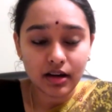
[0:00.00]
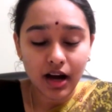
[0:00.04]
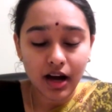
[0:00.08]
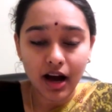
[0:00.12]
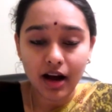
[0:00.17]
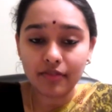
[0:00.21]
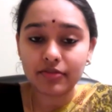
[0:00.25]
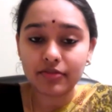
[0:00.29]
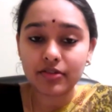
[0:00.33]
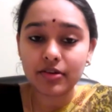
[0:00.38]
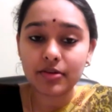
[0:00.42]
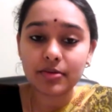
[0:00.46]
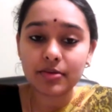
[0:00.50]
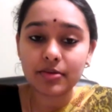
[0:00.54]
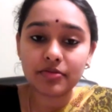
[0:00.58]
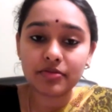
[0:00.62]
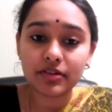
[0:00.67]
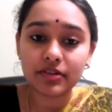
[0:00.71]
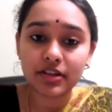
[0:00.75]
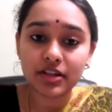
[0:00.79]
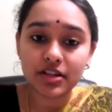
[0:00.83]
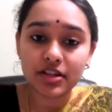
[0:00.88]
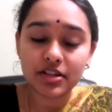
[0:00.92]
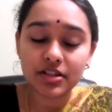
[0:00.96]
After we
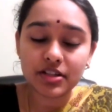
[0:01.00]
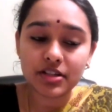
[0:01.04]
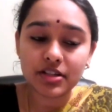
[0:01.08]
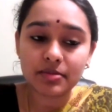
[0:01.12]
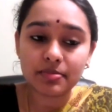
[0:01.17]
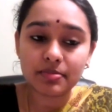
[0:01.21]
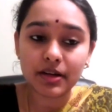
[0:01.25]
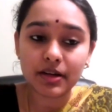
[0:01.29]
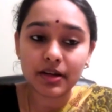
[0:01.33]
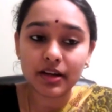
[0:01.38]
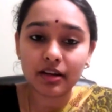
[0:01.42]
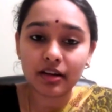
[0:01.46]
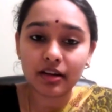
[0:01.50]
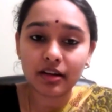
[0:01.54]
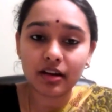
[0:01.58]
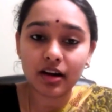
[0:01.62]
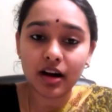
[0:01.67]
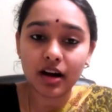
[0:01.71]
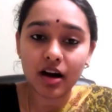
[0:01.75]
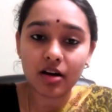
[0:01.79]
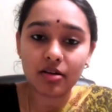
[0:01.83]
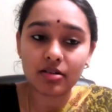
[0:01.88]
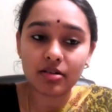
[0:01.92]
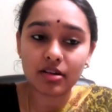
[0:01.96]
finish, depending on
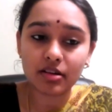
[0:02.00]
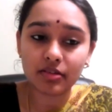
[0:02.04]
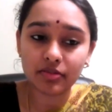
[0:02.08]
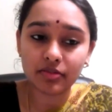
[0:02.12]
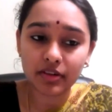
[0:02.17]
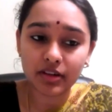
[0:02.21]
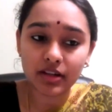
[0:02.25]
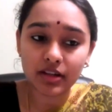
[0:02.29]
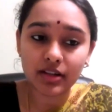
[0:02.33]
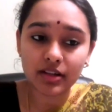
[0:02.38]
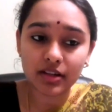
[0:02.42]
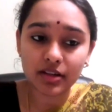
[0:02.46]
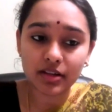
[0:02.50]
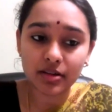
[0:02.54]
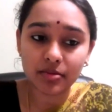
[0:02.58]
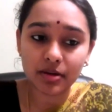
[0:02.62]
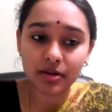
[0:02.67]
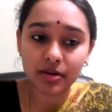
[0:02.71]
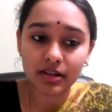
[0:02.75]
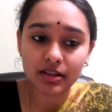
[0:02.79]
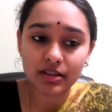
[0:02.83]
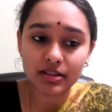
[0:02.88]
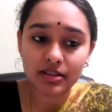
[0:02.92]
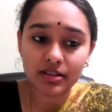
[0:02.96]
how difficult it
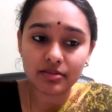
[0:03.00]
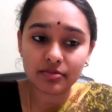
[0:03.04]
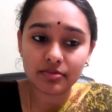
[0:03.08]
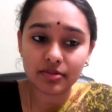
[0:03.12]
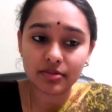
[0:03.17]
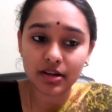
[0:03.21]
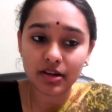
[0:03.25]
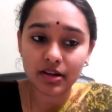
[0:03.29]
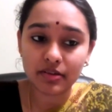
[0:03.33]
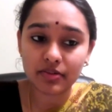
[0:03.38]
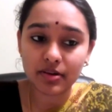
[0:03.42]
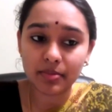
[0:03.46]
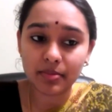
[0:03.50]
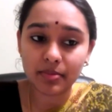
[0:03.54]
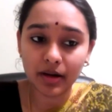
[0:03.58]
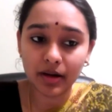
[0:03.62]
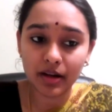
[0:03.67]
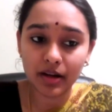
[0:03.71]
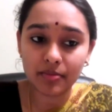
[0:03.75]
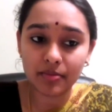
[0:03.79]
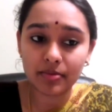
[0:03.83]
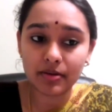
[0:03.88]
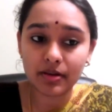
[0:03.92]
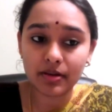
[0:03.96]
was for
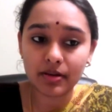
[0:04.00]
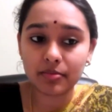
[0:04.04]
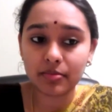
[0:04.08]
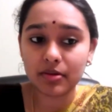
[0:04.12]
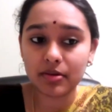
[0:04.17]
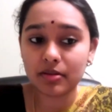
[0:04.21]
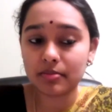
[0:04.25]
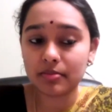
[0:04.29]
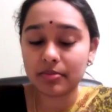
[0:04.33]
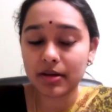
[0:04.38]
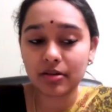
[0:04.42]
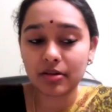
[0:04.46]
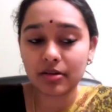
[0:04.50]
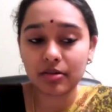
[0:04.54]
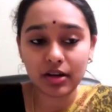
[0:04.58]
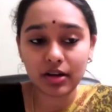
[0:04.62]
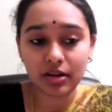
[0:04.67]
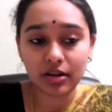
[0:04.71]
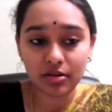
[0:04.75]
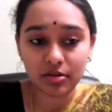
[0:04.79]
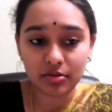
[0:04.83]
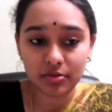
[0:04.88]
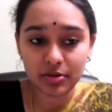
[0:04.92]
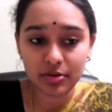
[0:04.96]
everybody, we will be
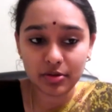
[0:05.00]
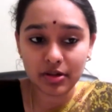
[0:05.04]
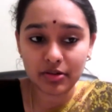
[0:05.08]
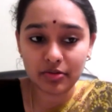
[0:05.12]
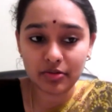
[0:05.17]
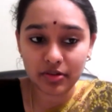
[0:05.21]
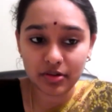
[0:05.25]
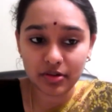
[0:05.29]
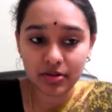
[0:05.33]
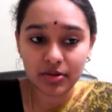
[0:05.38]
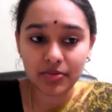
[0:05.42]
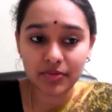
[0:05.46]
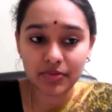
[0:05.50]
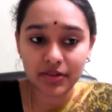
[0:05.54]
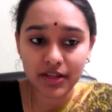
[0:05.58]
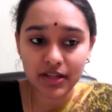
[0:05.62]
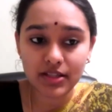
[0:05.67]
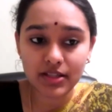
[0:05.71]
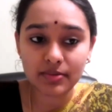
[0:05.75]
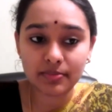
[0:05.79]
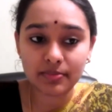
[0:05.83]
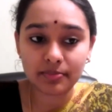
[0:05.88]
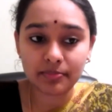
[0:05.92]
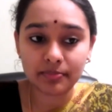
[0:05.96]
going over a few of
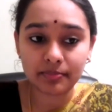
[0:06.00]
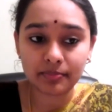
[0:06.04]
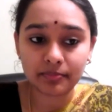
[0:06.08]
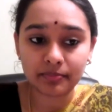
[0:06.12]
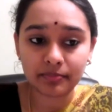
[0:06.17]
these.